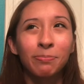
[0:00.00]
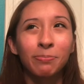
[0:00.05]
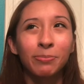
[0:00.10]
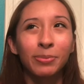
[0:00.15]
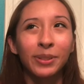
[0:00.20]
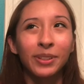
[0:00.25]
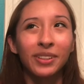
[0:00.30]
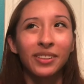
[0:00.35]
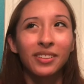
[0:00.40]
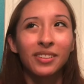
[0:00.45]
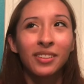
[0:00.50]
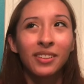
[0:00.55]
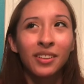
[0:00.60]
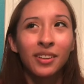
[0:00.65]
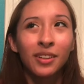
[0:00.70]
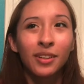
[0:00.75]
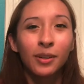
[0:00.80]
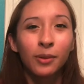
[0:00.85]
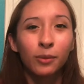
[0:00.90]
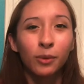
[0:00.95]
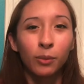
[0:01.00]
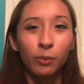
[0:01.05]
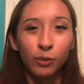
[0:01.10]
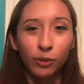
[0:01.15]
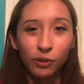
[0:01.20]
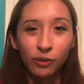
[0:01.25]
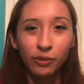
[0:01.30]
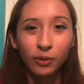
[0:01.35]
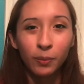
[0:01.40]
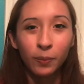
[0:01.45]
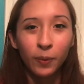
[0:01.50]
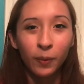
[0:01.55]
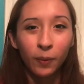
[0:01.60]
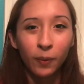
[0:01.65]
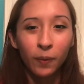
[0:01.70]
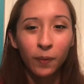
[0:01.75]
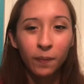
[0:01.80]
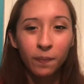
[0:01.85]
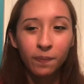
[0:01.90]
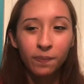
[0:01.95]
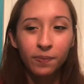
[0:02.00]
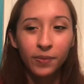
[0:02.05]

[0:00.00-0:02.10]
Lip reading: but removable.